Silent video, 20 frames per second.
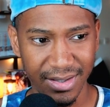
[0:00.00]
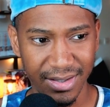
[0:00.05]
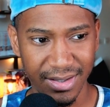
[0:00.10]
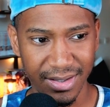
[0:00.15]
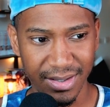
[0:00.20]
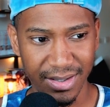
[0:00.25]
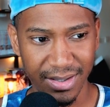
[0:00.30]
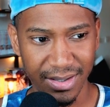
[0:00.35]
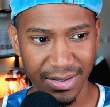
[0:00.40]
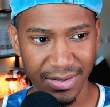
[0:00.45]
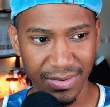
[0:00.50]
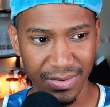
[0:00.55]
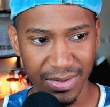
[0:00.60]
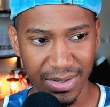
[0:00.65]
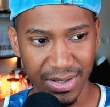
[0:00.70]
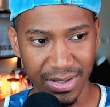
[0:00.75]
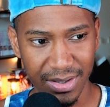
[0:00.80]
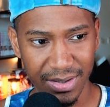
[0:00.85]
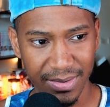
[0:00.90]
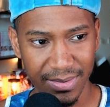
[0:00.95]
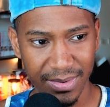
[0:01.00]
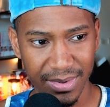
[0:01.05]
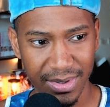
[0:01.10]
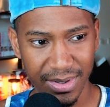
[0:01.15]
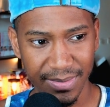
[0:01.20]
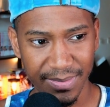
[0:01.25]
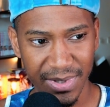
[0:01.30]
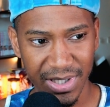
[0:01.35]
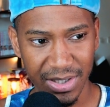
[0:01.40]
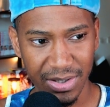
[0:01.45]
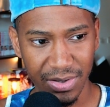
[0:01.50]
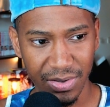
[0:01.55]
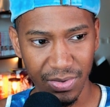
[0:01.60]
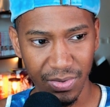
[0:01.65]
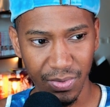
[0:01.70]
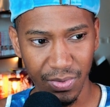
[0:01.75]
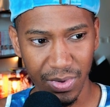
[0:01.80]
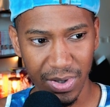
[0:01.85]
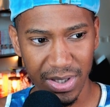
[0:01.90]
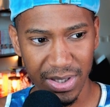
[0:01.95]
Hold up. Let me do
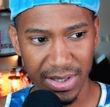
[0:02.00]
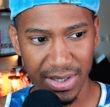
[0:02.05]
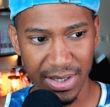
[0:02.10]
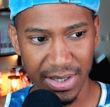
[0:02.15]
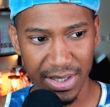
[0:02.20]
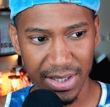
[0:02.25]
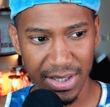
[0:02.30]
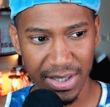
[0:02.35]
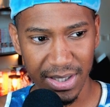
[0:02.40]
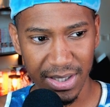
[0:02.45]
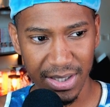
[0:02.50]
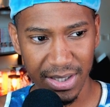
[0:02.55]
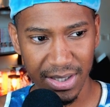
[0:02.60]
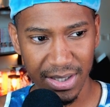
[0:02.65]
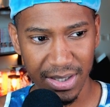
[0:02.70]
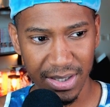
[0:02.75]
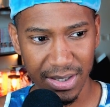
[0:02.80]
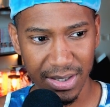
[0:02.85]
one thing.